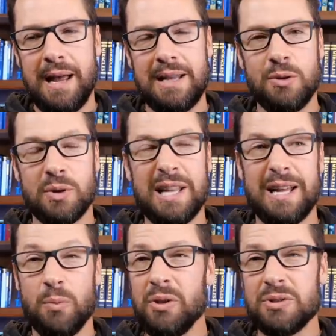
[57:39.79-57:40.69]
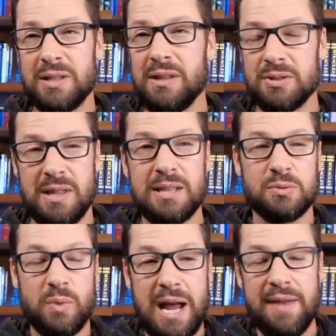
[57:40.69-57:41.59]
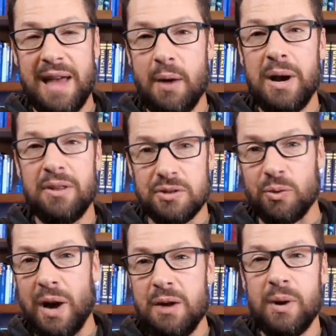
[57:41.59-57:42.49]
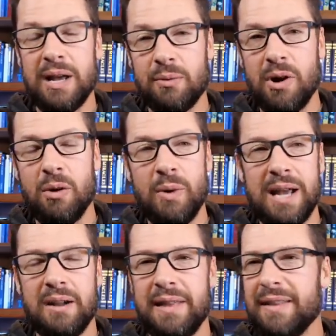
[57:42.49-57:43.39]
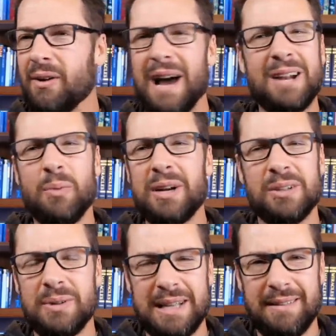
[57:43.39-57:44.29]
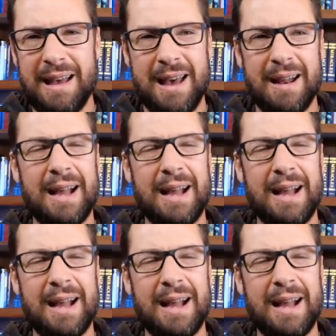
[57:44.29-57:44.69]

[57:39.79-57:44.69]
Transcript: and you were like, well, there's there's this way and that way, and there's a right way and a wrong way and all that. And they go, I don't want to do any of that.